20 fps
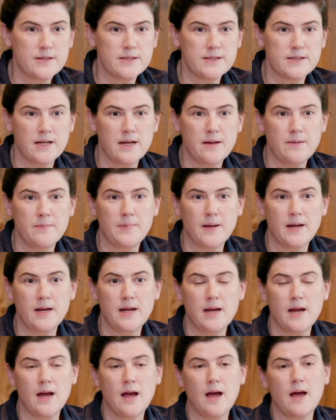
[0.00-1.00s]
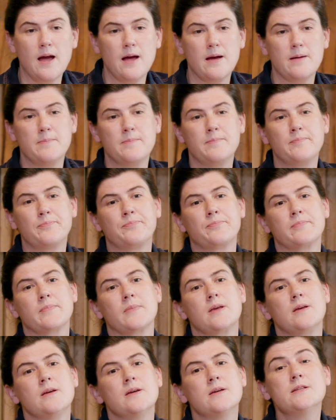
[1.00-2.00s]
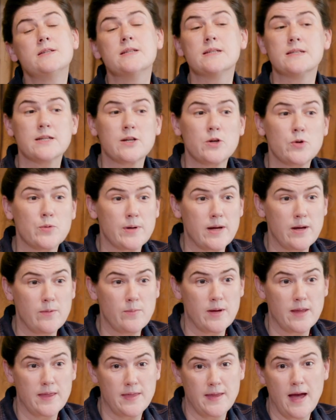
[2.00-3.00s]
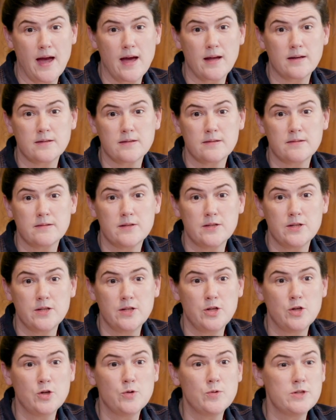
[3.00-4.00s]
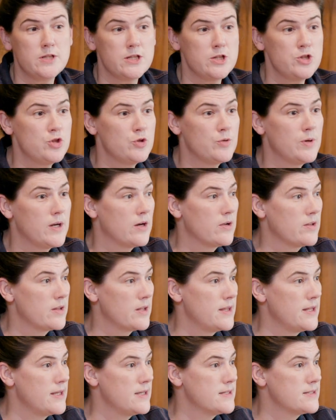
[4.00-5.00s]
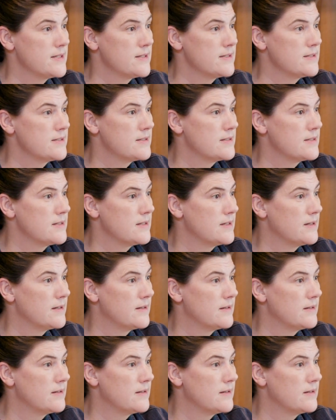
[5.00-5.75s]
Does anybody disagree with that? Did you hear the thesis?